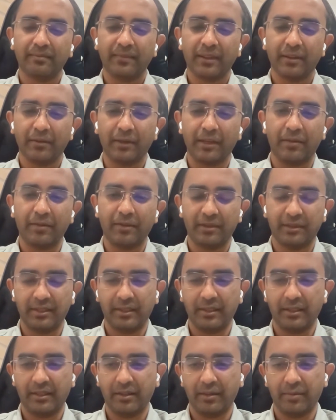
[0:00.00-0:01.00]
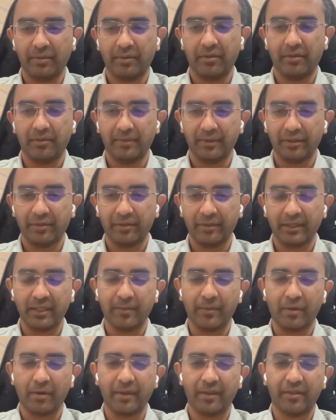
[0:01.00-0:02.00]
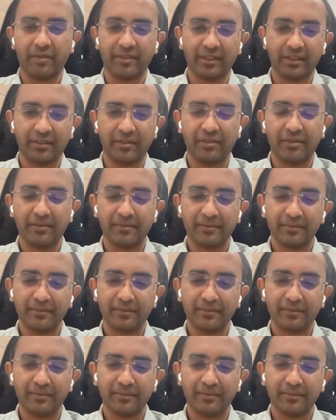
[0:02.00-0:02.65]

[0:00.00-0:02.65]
whenever the observables within the MobX change.